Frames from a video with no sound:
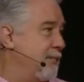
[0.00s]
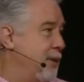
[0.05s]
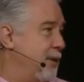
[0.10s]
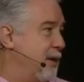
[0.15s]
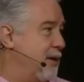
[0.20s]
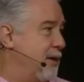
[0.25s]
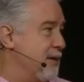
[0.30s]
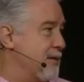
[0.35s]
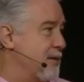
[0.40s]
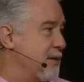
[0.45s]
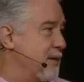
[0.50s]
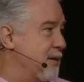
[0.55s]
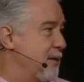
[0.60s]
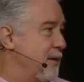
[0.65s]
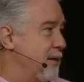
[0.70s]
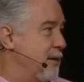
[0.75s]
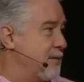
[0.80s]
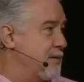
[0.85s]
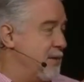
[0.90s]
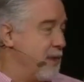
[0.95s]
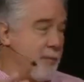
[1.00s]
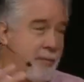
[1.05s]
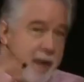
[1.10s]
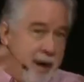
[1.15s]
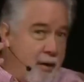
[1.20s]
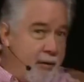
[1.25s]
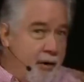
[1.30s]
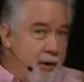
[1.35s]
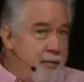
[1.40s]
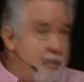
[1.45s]
because somehow
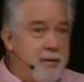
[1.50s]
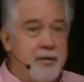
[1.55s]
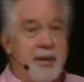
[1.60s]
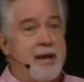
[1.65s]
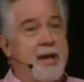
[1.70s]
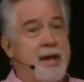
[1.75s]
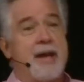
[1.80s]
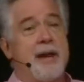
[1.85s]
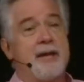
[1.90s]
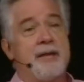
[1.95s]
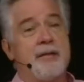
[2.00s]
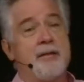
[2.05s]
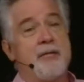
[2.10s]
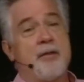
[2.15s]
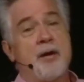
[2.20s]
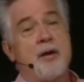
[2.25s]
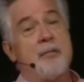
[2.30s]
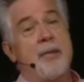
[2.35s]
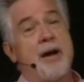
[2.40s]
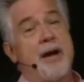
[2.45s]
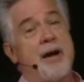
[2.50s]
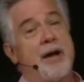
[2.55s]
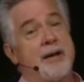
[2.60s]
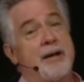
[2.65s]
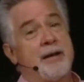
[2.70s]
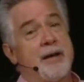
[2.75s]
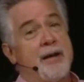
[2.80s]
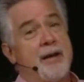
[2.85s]
or other they had it in their mind